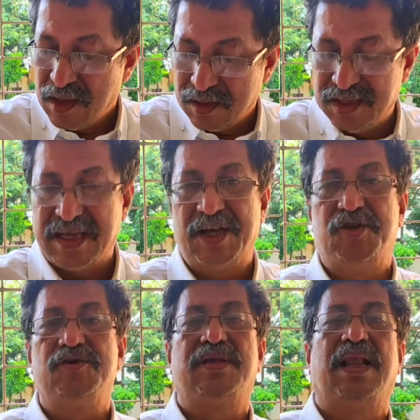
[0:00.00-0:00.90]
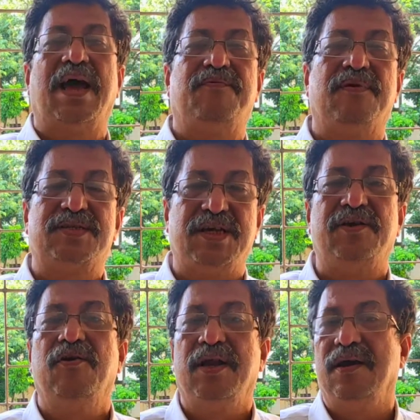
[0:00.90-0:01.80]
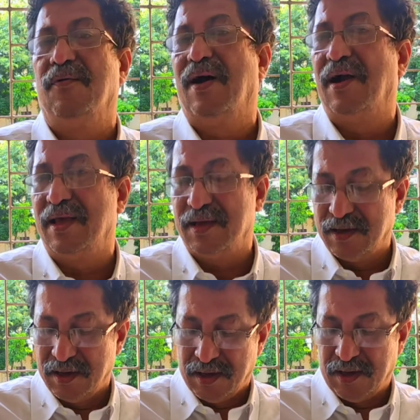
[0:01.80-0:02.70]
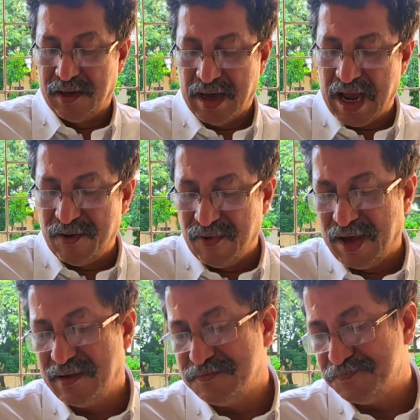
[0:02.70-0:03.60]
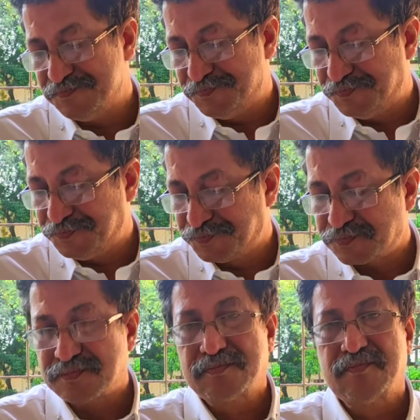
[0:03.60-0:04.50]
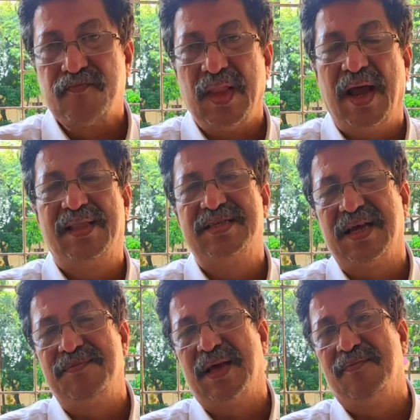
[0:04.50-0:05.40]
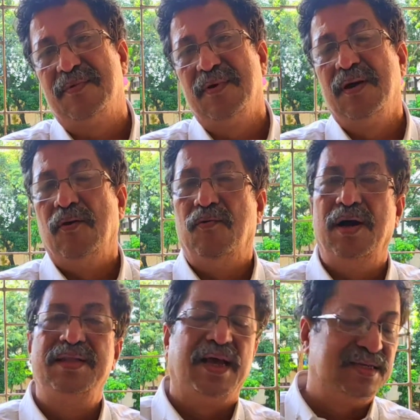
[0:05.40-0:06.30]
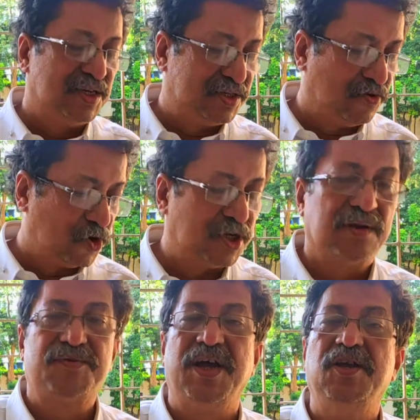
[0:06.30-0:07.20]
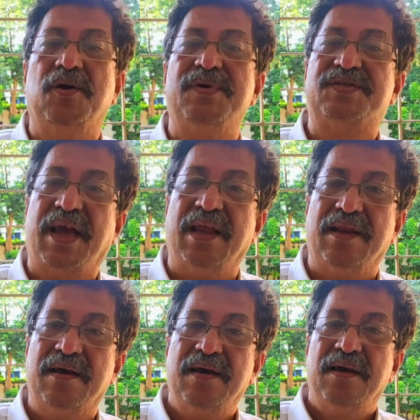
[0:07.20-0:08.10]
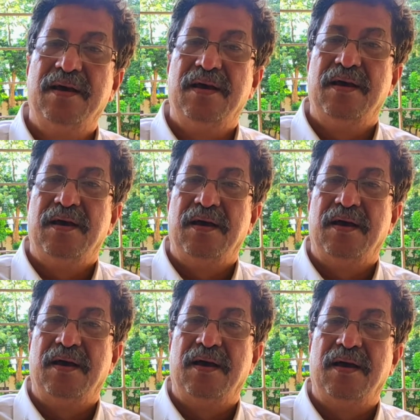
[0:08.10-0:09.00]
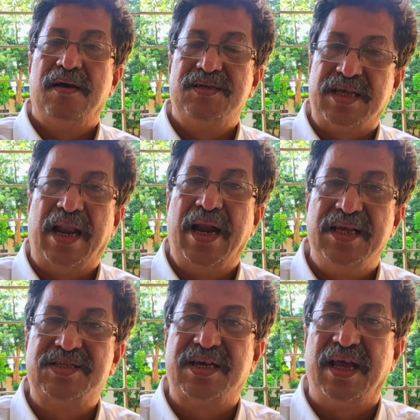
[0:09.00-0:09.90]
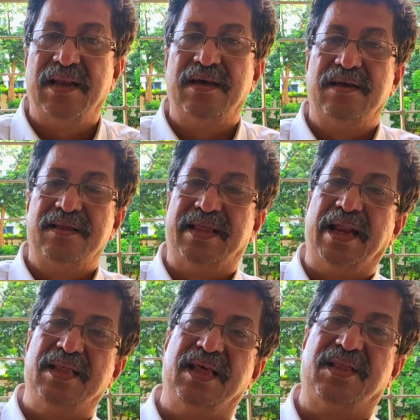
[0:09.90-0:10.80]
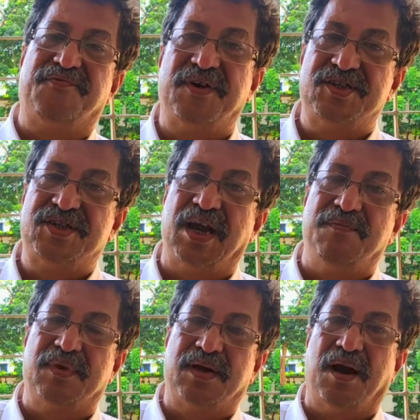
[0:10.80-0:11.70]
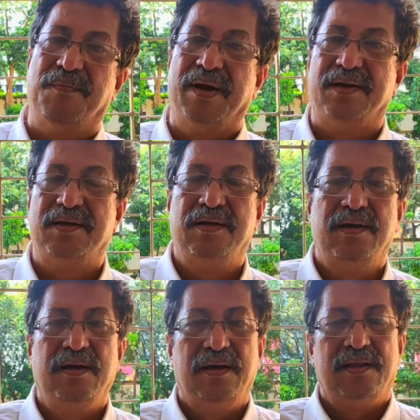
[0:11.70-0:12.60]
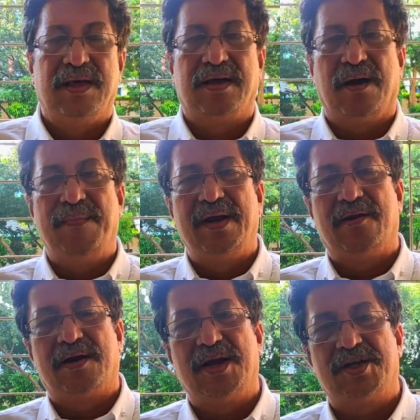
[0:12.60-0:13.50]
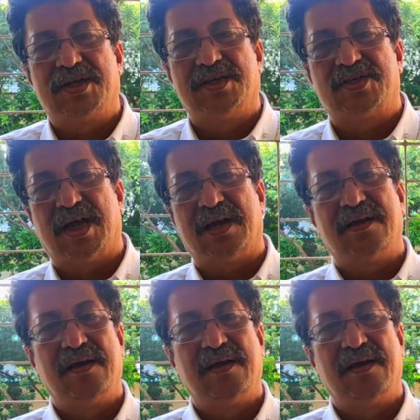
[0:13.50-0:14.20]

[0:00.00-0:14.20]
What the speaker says: This assures the lifelong security of earning. Anyway, at the same time, when there is a question of change of a scale, salary scale, then the first time the government organizations are